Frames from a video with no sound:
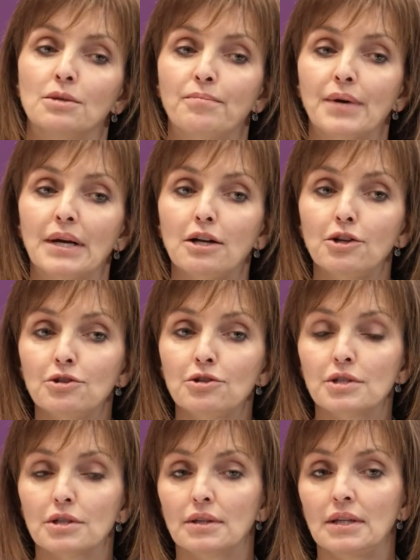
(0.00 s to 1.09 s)

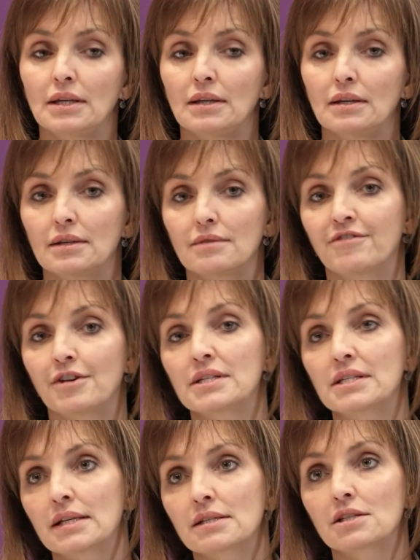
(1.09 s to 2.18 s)
preclude the very
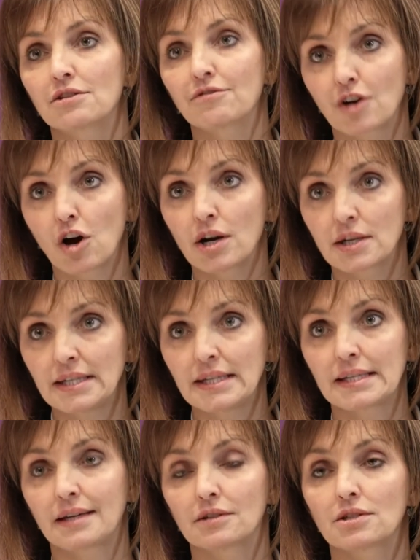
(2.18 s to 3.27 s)
sensitive card
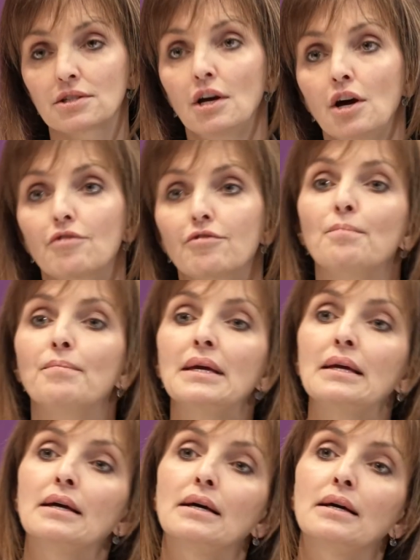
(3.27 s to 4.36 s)
details from
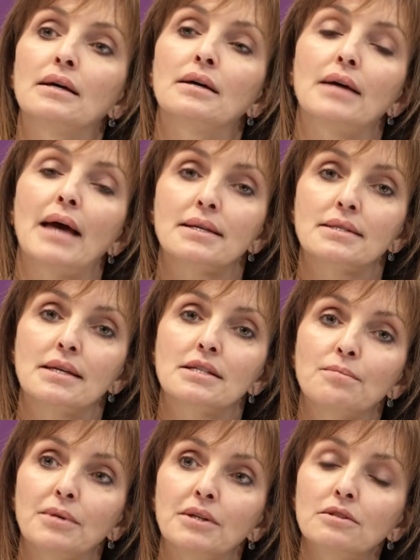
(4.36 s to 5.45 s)
being
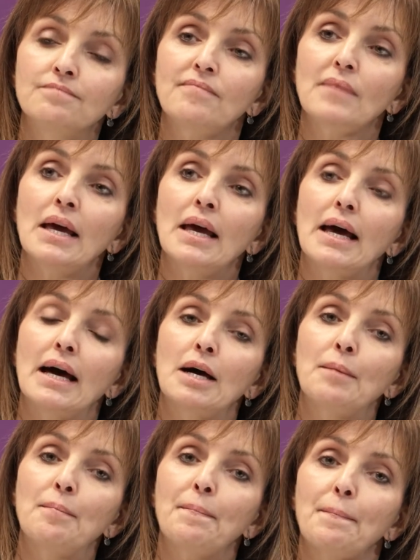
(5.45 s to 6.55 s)
accessible.
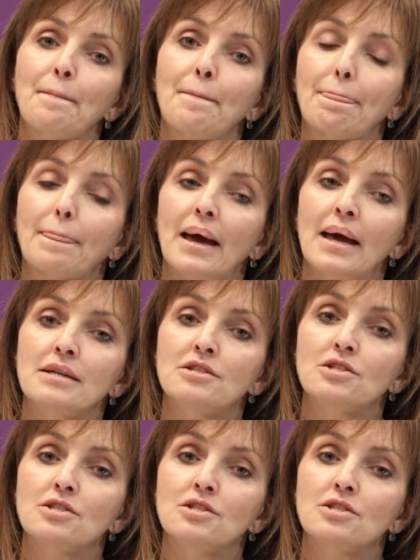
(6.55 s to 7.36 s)
And